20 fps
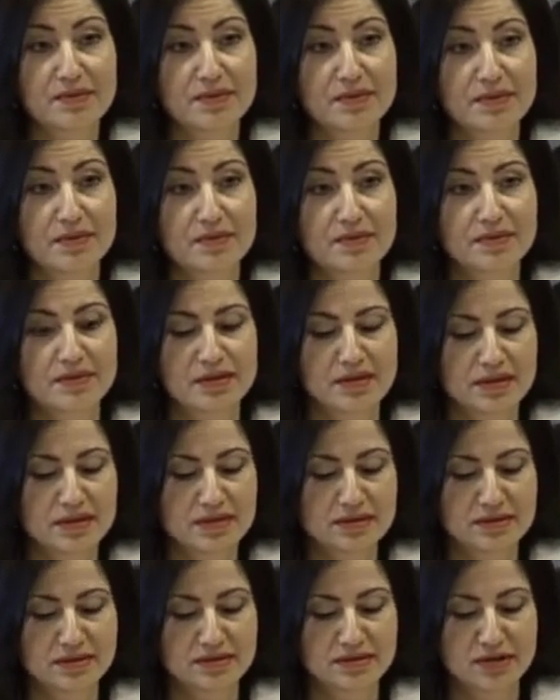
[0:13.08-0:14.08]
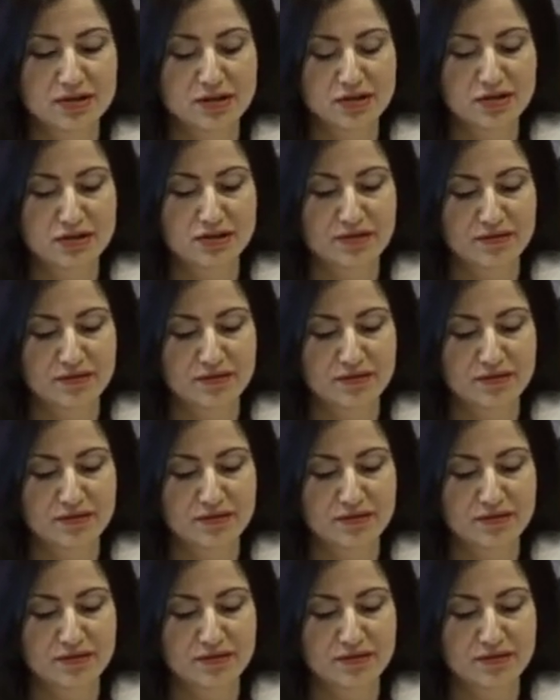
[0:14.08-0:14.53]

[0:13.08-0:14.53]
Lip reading: paper on the integration